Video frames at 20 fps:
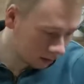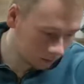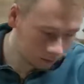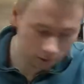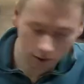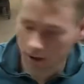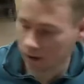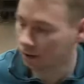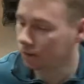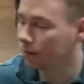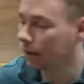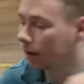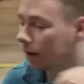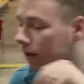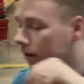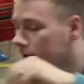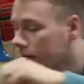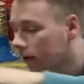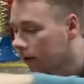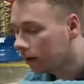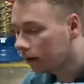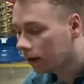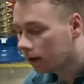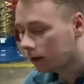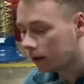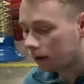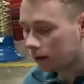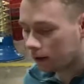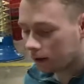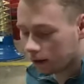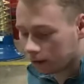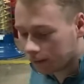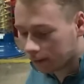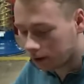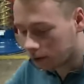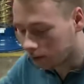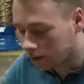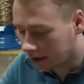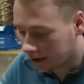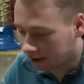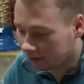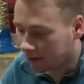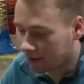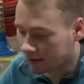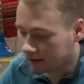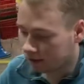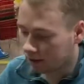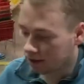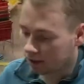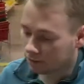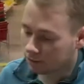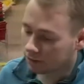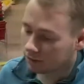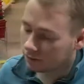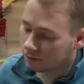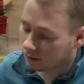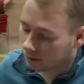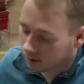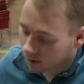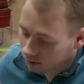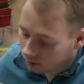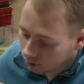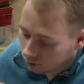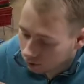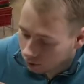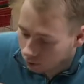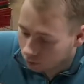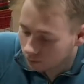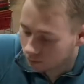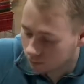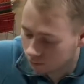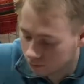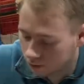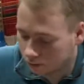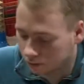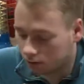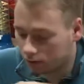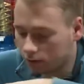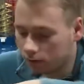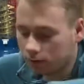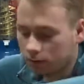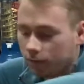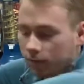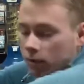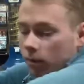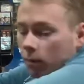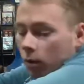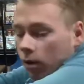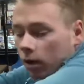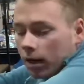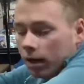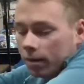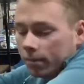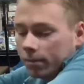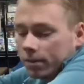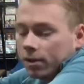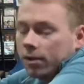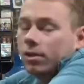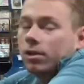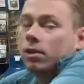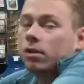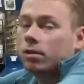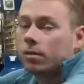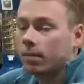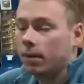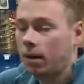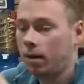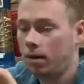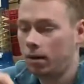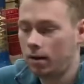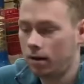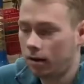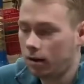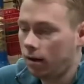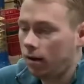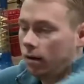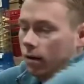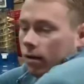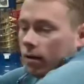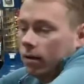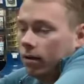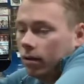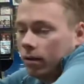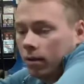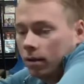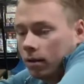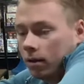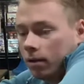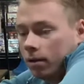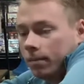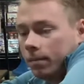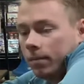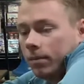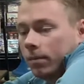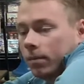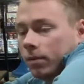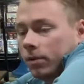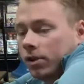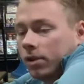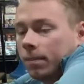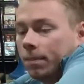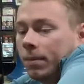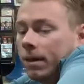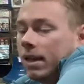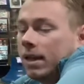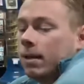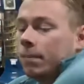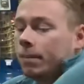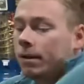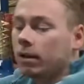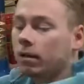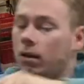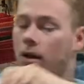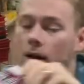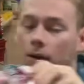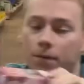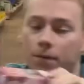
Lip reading: right there. Okay, that's everything. Nope, there's a few more items, excuse me. Some pink peel-off